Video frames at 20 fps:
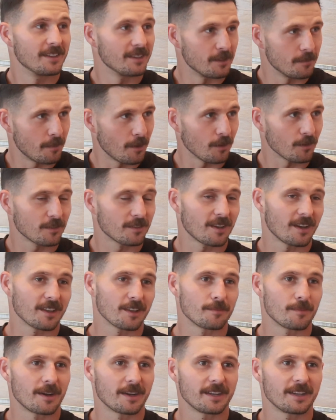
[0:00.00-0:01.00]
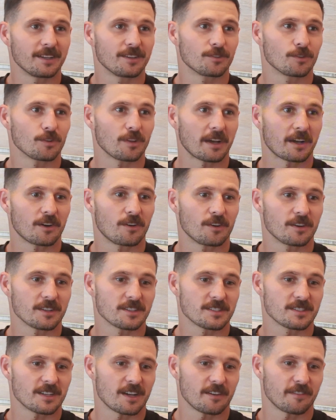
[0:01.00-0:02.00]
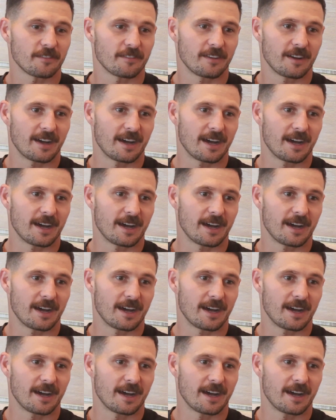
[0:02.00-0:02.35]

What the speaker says: the belts are, the money is, all that kind of stuff.